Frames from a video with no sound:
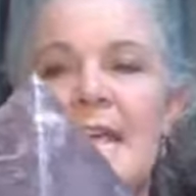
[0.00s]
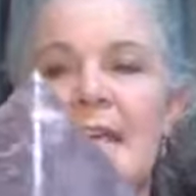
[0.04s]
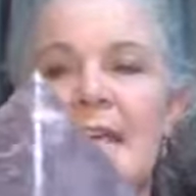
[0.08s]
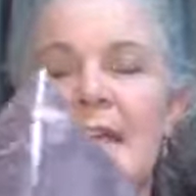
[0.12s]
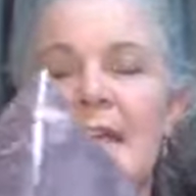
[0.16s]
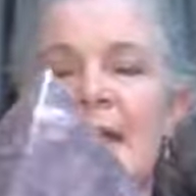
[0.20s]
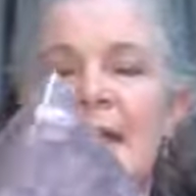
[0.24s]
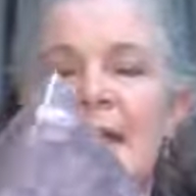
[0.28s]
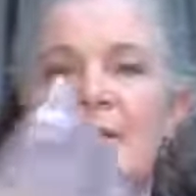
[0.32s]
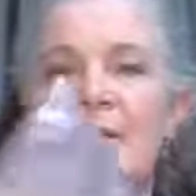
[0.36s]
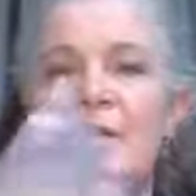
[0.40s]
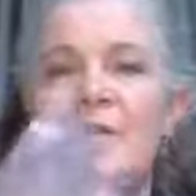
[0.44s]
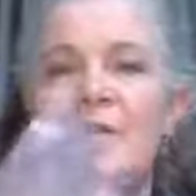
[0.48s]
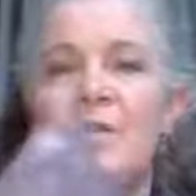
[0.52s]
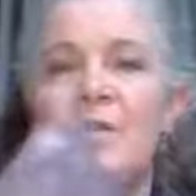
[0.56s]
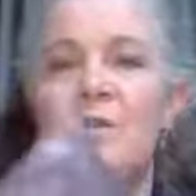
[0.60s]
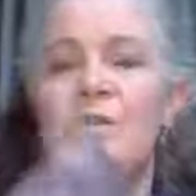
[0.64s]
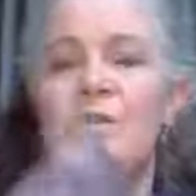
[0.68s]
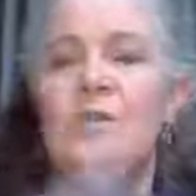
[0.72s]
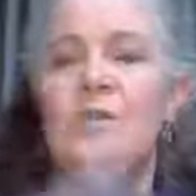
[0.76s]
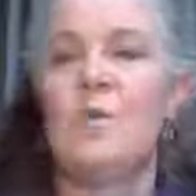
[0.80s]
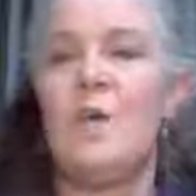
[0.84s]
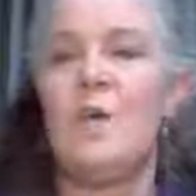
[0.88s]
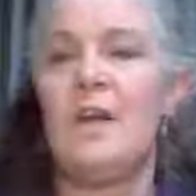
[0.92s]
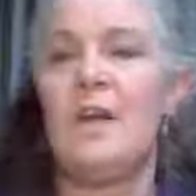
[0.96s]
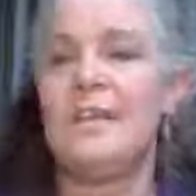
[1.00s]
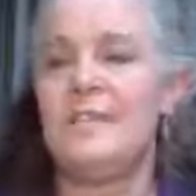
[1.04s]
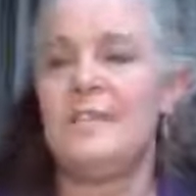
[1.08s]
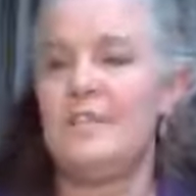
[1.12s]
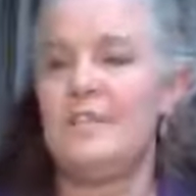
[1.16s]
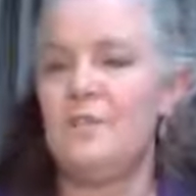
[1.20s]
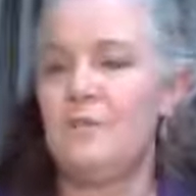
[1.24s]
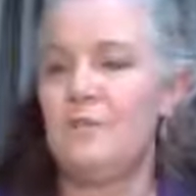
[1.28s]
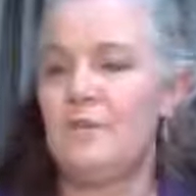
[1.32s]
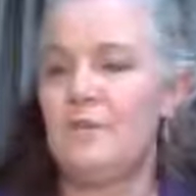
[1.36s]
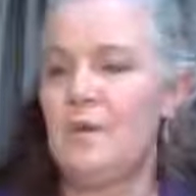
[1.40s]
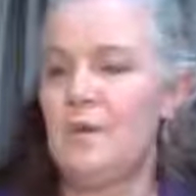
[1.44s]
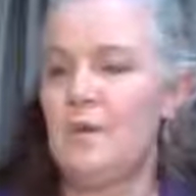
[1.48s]
It actually looks quite
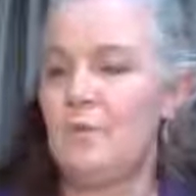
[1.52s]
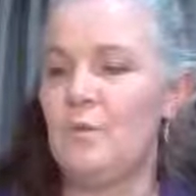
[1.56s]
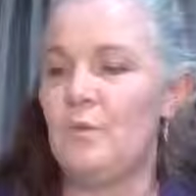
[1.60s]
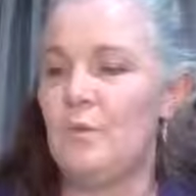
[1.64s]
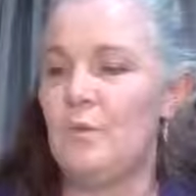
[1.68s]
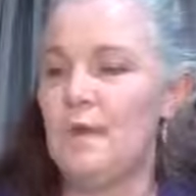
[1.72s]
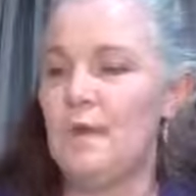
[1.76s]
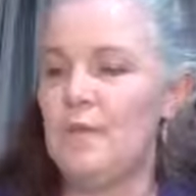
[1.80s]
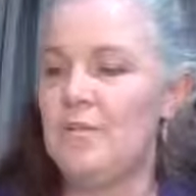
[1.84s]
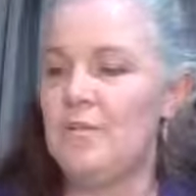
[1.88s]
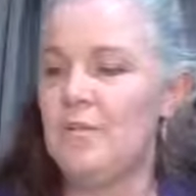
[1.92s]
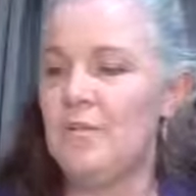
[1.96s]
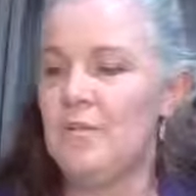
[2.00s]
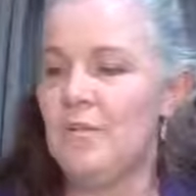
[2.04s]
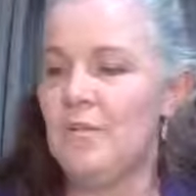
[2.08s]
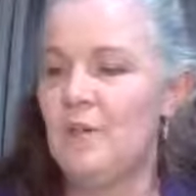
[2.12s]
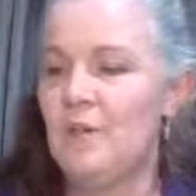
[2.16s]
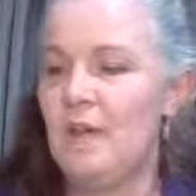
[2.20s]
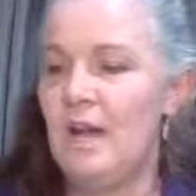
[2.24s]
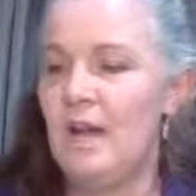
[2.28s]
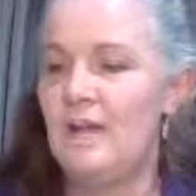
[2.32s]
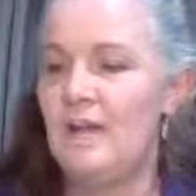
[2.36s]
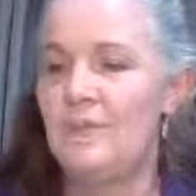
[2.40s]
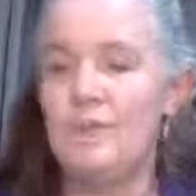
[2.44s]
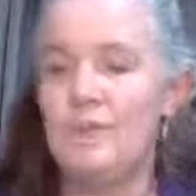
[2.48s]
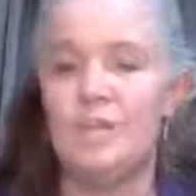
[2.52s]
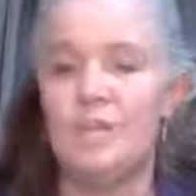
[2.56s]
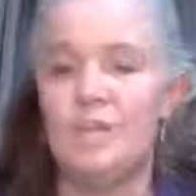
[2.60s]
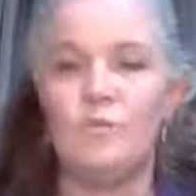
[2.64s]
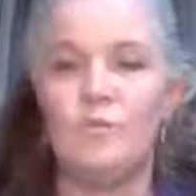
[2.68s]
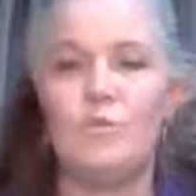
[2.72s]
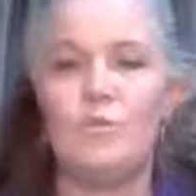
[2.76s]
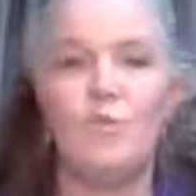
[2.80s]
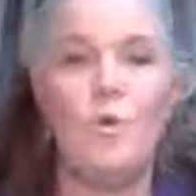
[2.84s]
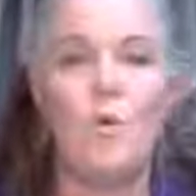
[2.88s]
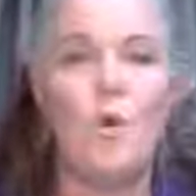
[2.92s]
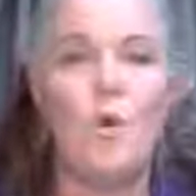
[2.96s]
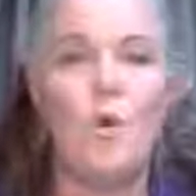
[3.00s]
different when you have a
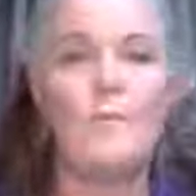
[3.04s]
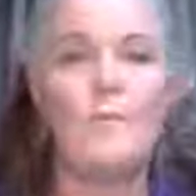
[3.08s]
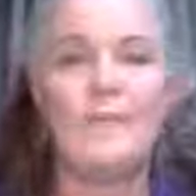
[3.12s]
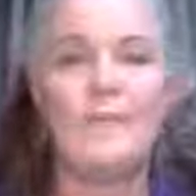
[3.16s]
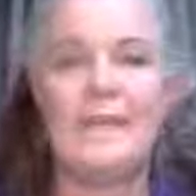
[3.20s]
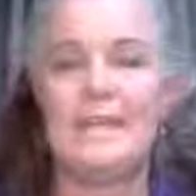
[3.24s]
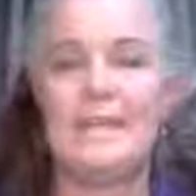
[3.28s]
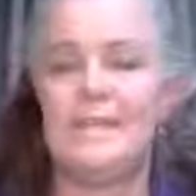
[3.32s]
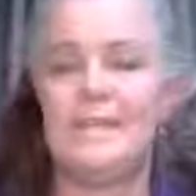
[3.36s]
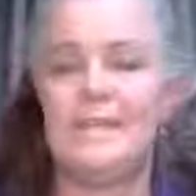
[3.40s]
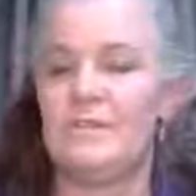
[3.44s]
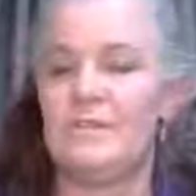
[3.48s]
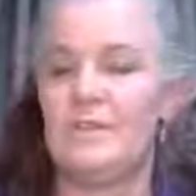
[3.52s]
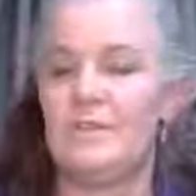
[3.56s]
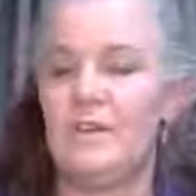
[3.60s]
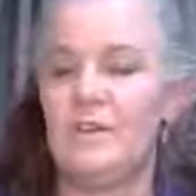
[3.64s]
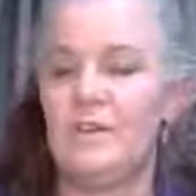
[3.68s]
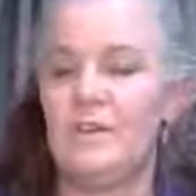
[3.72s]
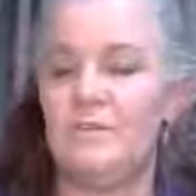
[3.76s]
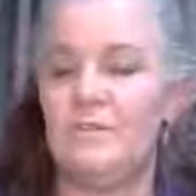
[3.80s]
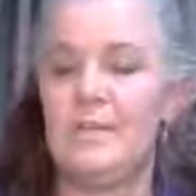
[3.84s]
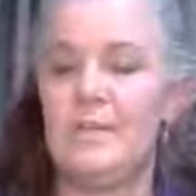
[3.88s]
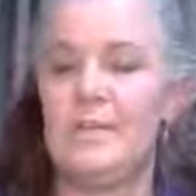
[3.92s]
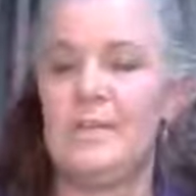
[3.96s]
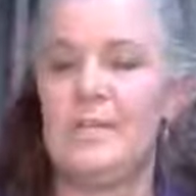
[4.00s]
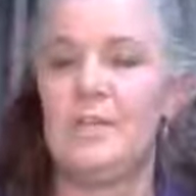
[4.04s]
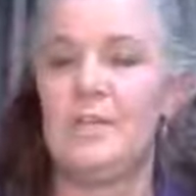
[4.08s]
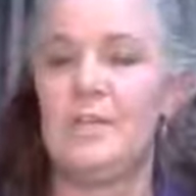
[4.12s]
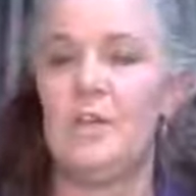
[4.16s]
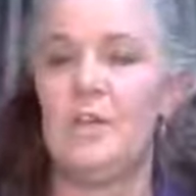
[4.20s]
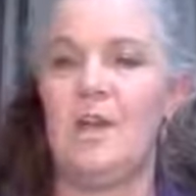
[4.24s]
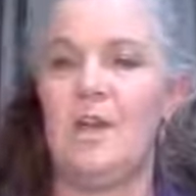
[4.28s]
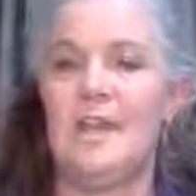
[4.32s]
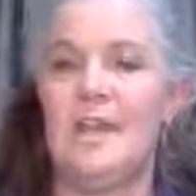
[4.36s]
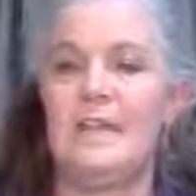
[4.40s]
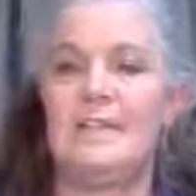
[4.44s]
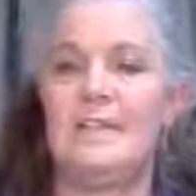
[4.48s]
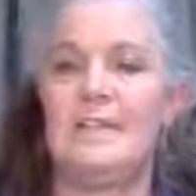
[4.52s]
raw piece of
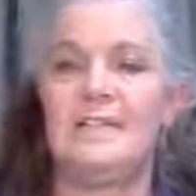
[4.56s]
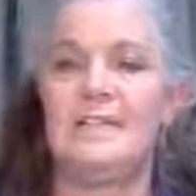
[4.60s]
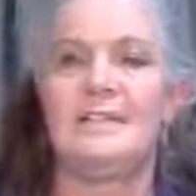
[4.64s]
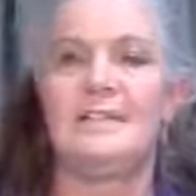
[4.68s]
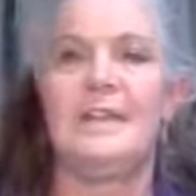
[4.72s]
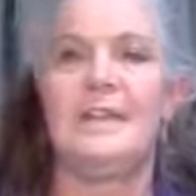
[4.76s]
Lepidolite, and it